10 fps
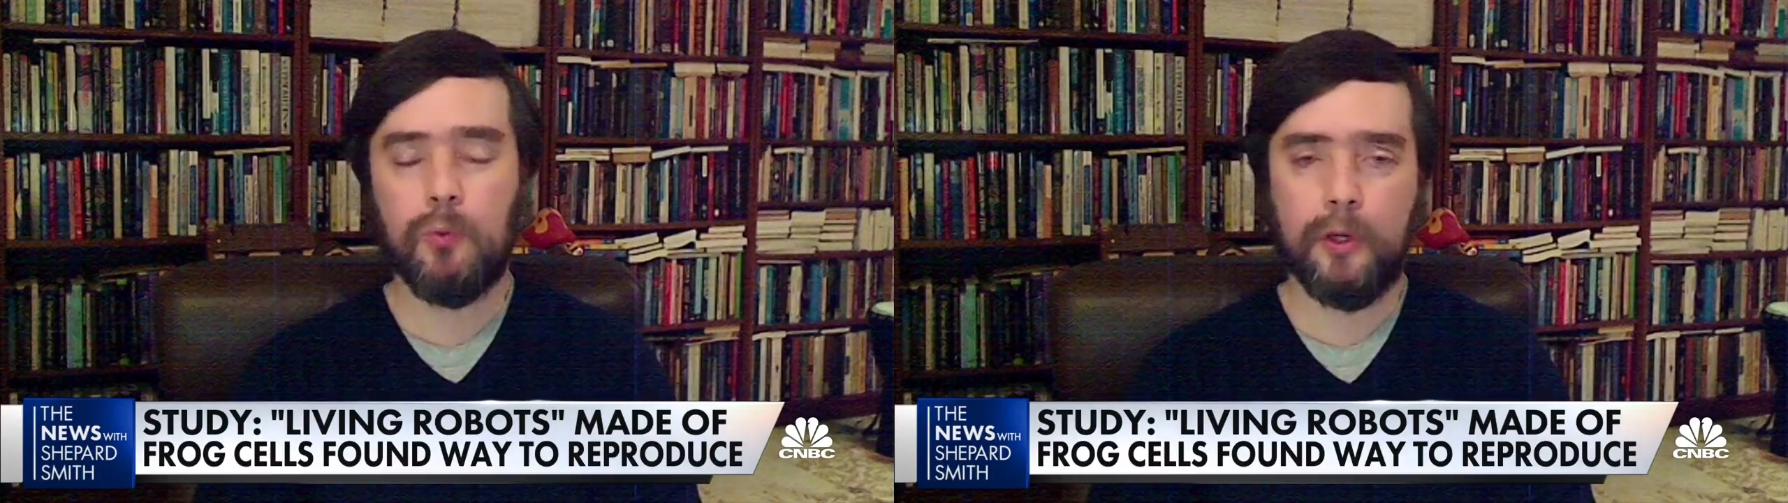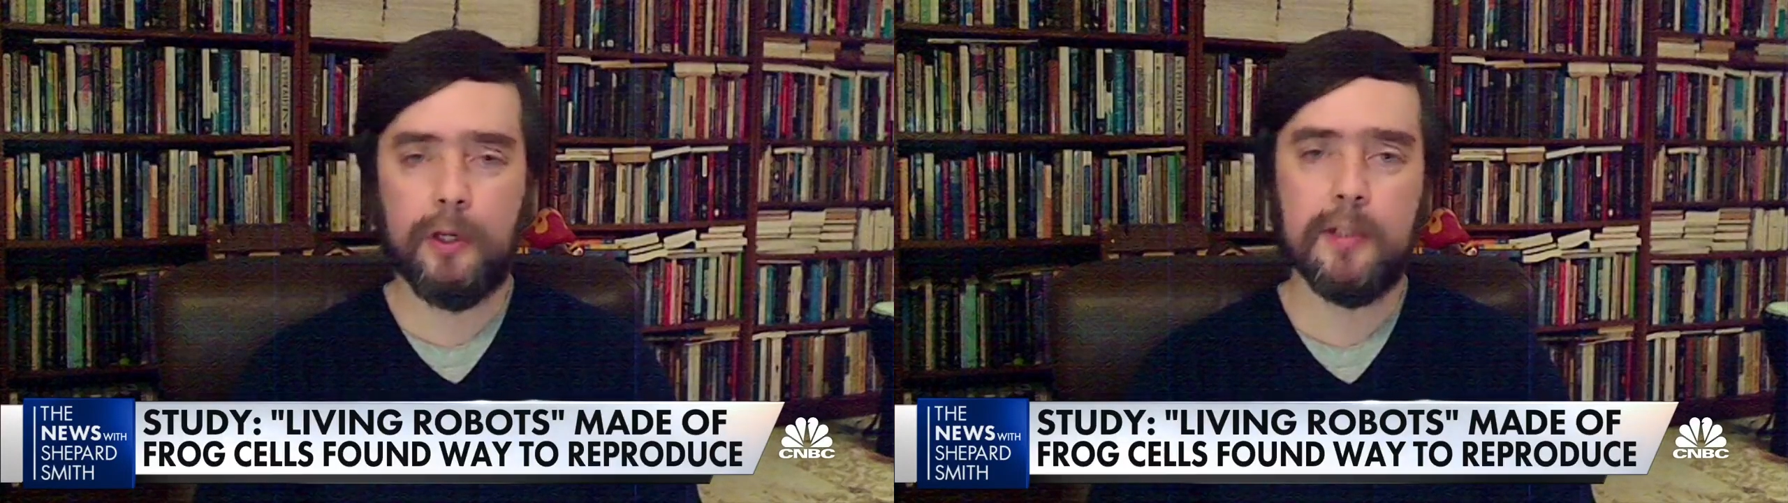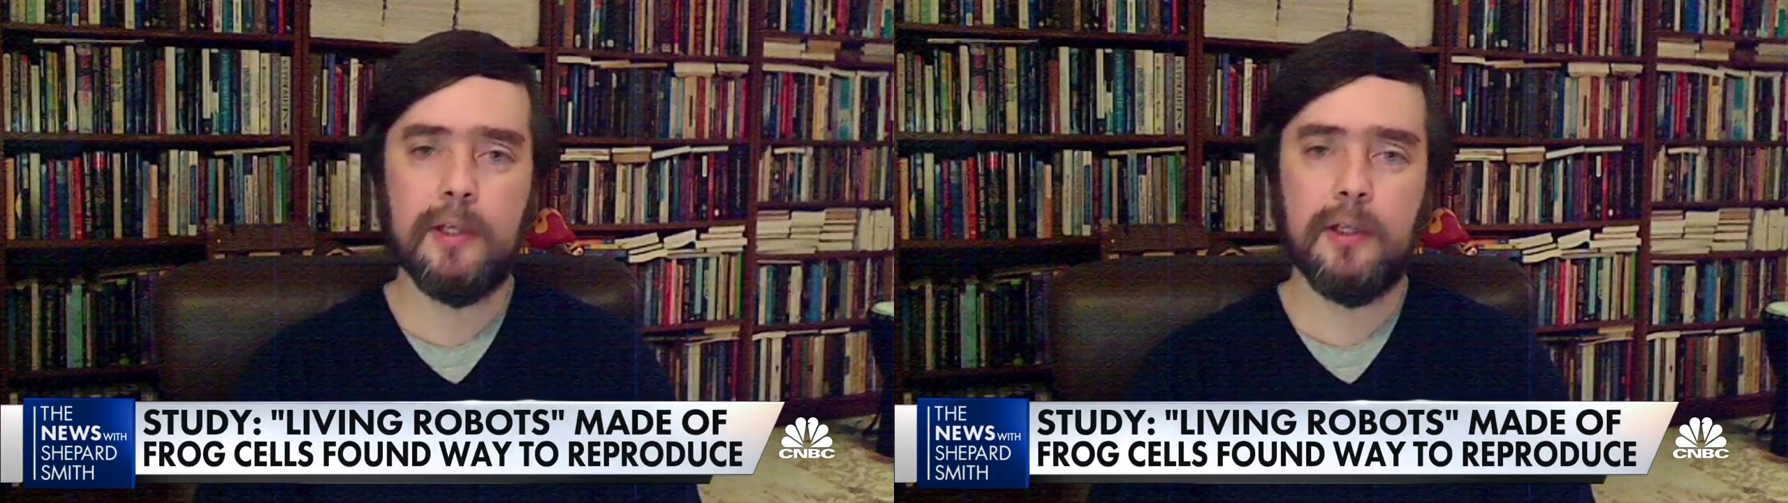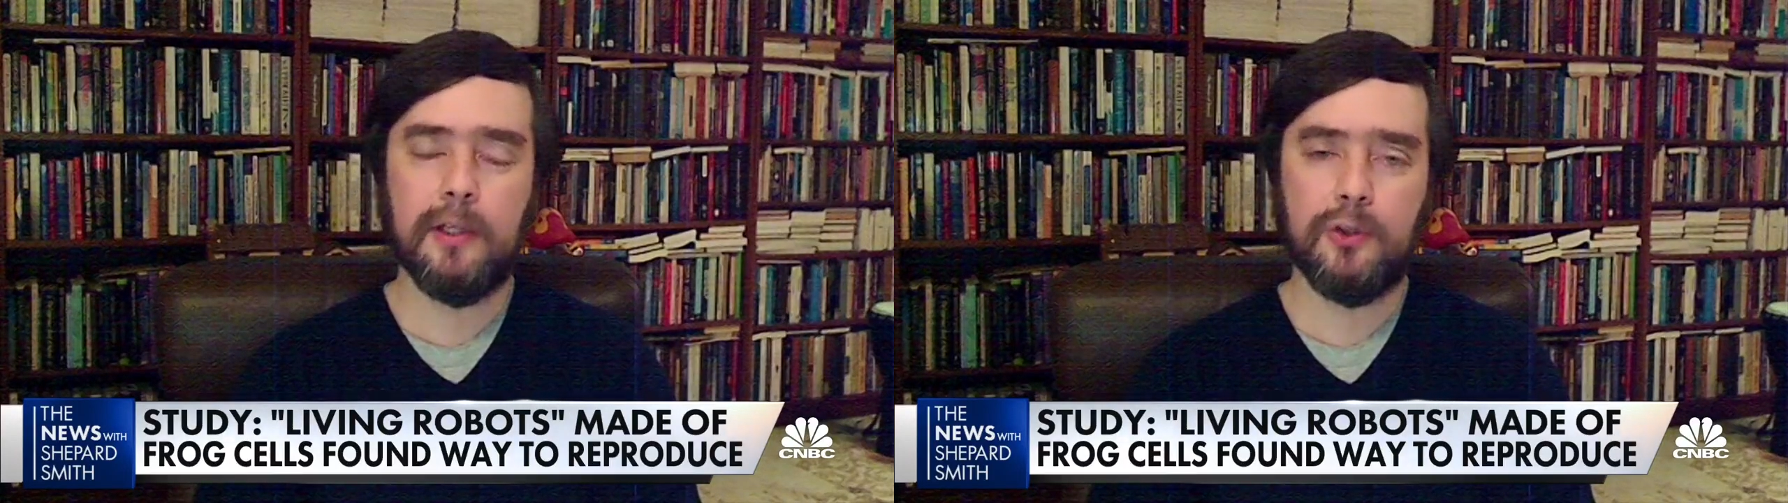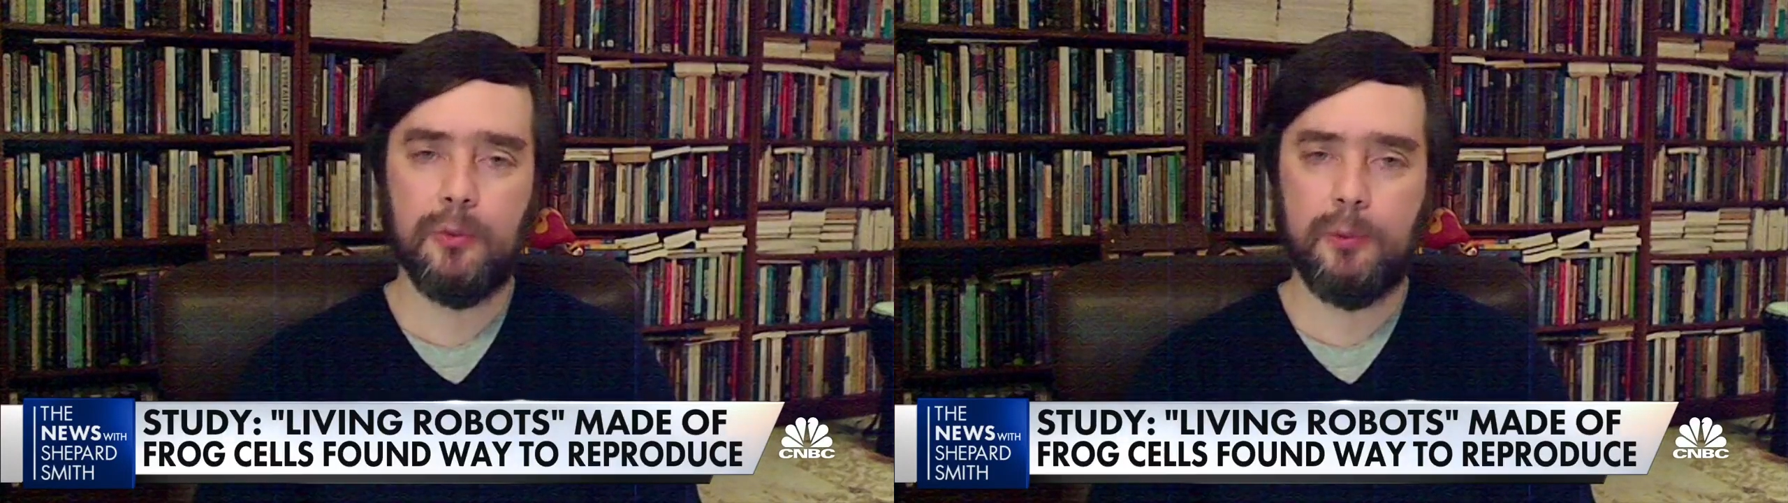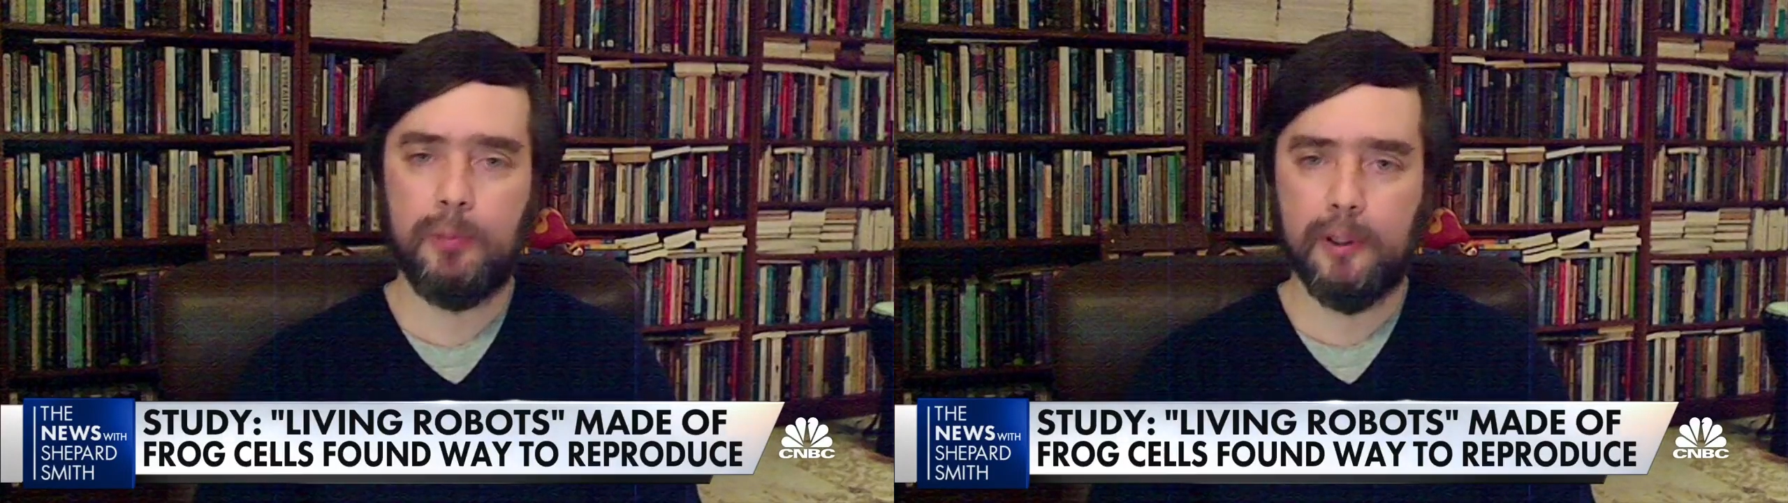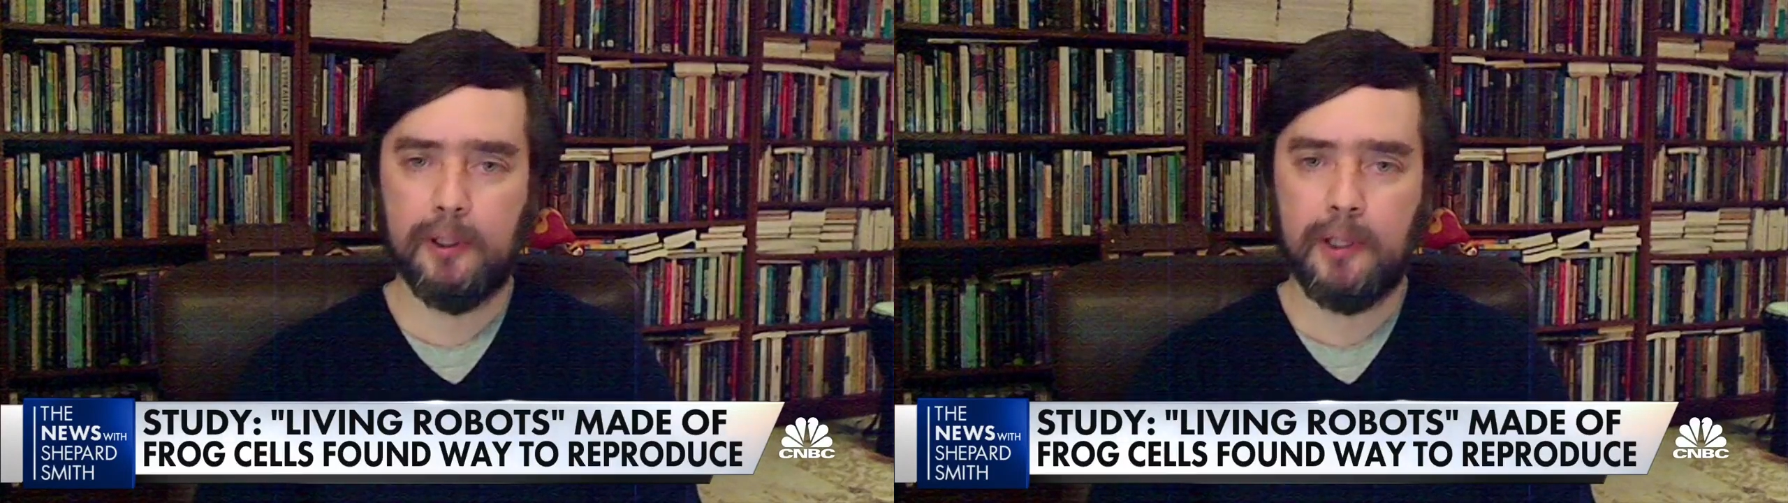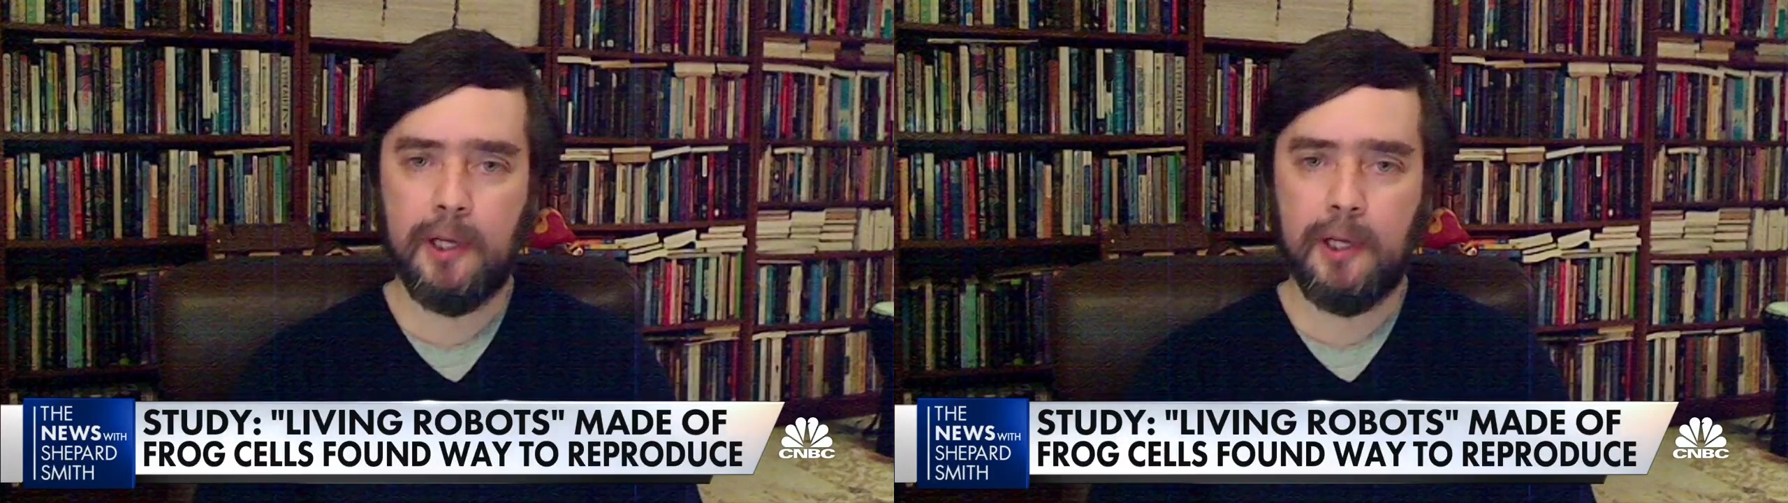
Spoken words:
what it is that they should be building.